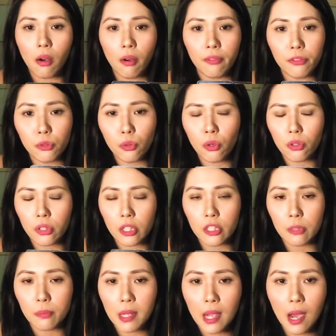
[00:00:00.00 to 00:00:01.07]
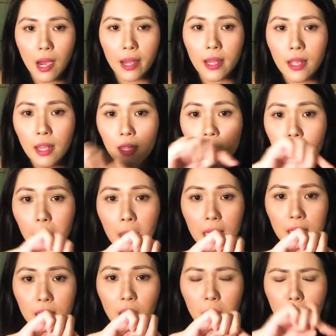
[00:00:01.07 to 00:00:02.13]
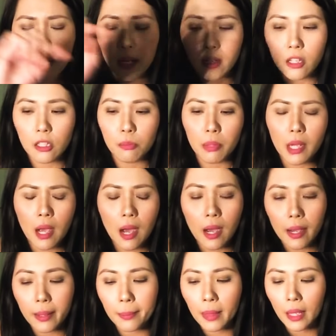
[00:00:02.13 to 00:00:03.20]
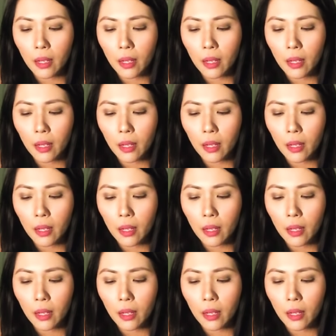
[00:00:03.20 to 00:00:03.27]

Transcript: of Swords is behind, the mastermind is behind.